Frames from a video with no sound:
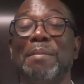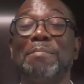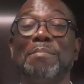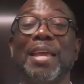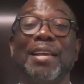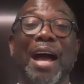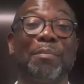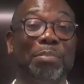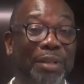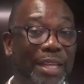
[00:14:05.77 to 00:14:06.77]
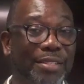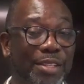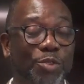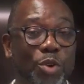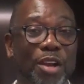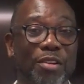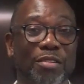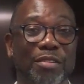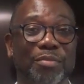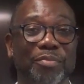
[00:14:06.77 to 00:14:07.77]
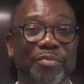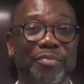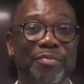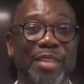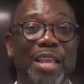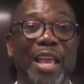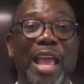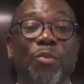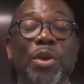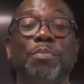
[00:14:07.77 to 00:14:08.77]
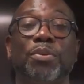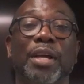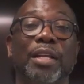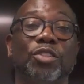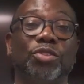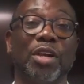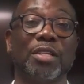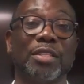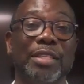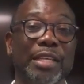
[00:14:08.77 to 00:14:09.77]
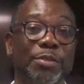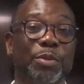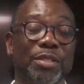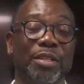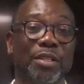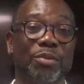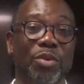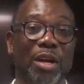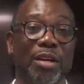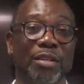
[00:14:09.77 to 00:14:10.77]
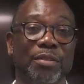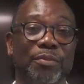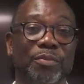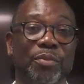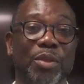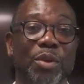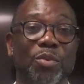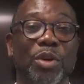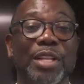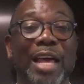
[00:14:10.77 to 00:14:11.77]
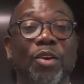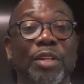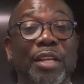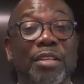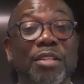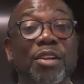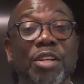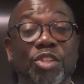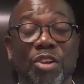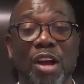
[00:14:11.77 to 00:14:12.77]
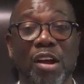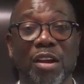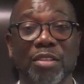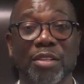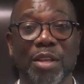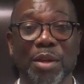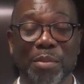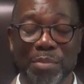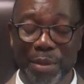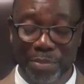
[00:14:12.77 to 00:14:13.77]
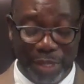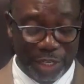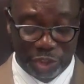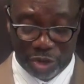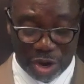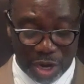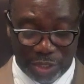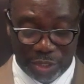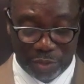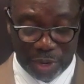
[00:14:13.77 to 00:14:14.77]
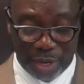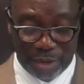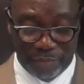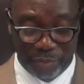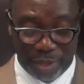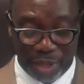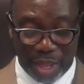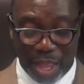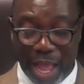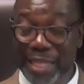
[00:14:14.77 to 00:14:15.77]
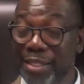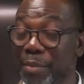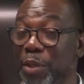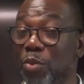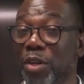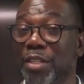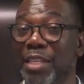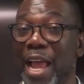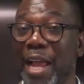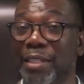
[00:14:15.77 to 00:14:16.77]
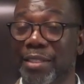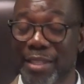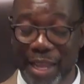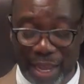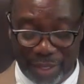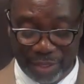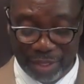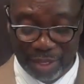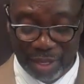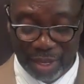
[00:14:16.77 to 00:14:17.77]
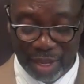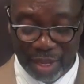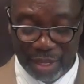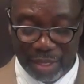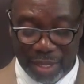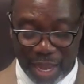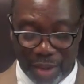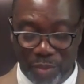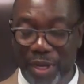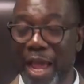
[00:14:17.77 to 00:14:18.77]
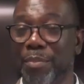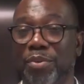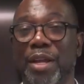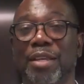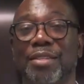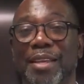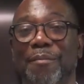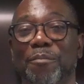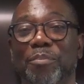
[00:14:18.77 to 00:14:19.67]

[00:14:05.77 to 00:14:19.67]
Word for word: May God bless his word. And we pray and trust this particular word will not only encourage your hearts, but bless your hearts as well. I simply want to tag the text, yet will I praise him.